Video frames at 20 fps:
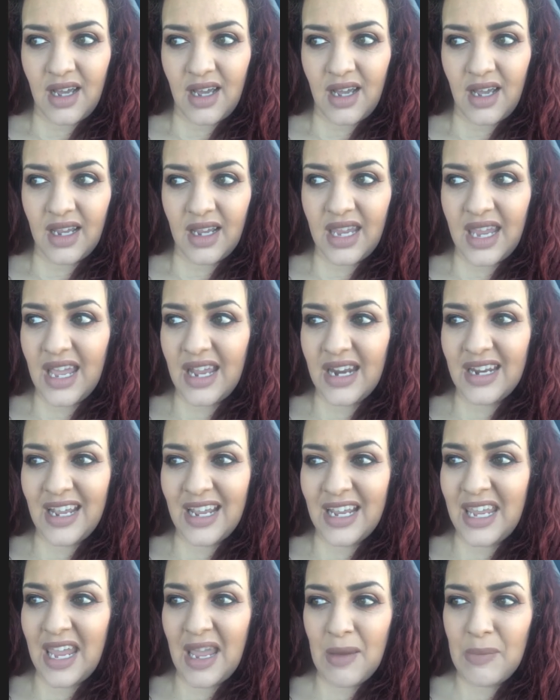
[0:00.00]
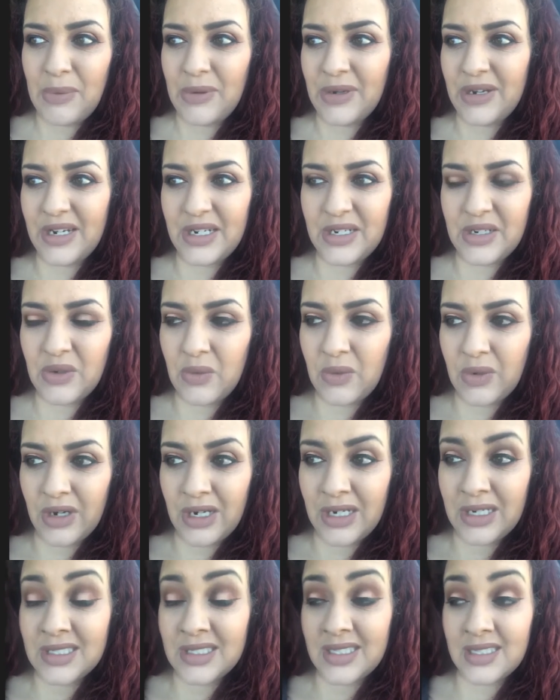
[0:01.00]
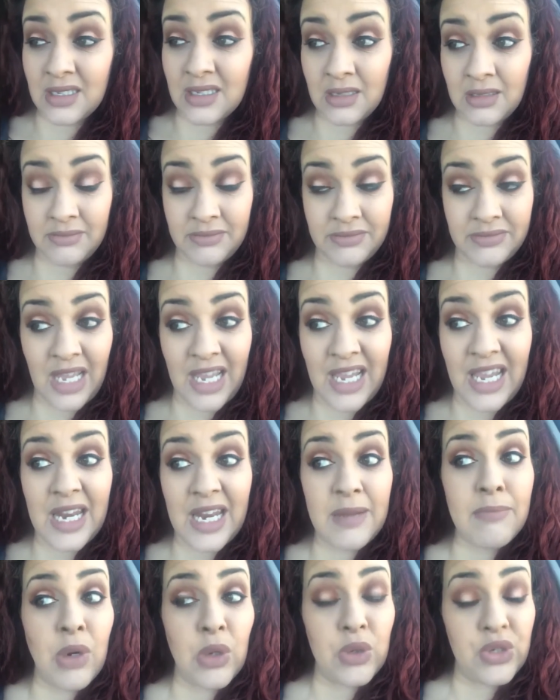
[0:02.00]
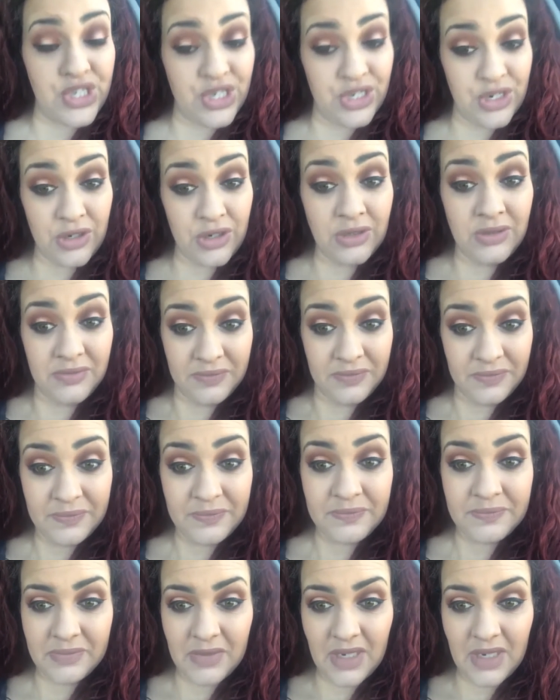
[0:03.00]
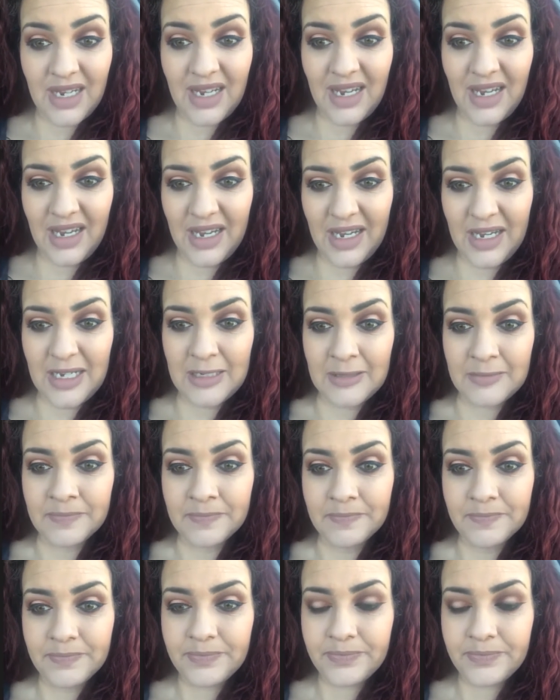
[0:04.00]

I can't put it into words. I get emotional. The